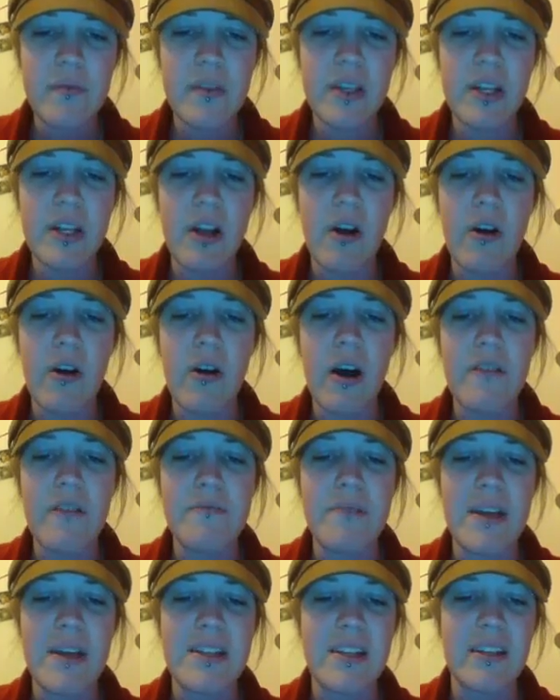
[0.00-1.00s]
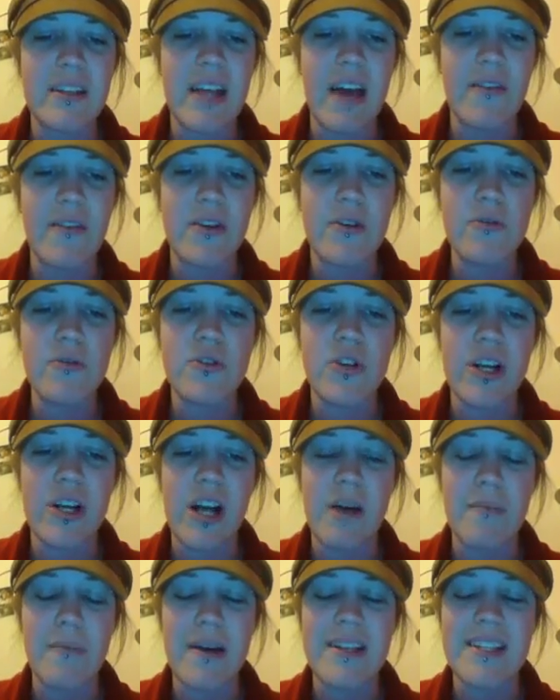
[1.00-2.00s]
You know, I basically have a new trick
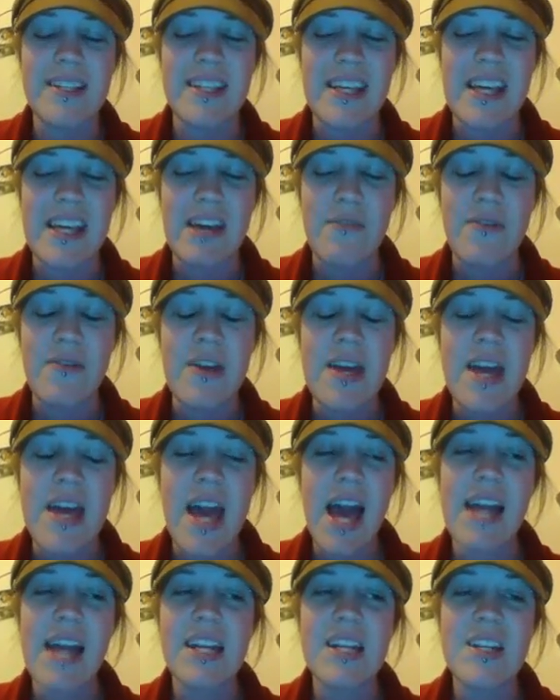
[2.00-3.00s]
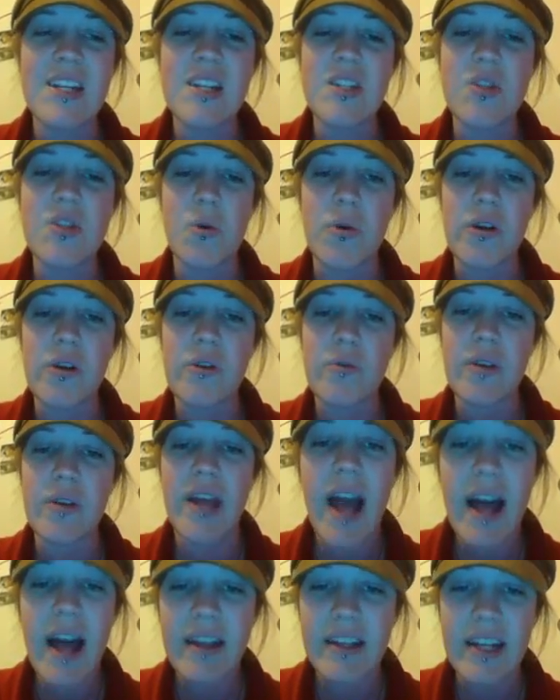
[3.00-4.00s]
up my sleeve," and he distorted
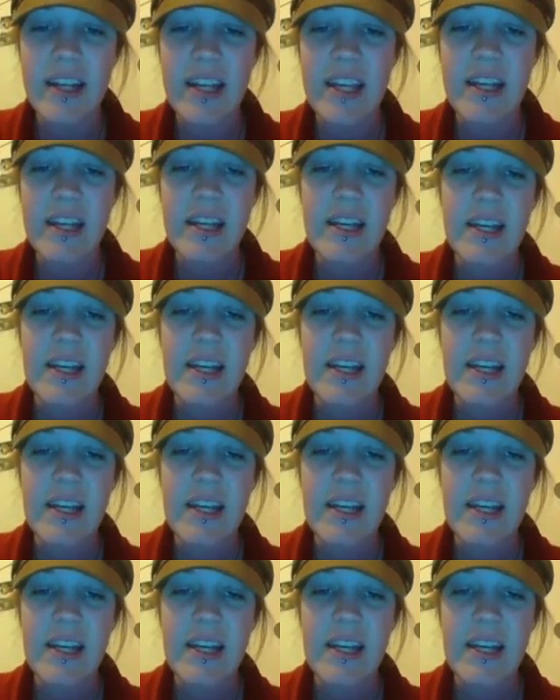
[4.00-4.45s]
reality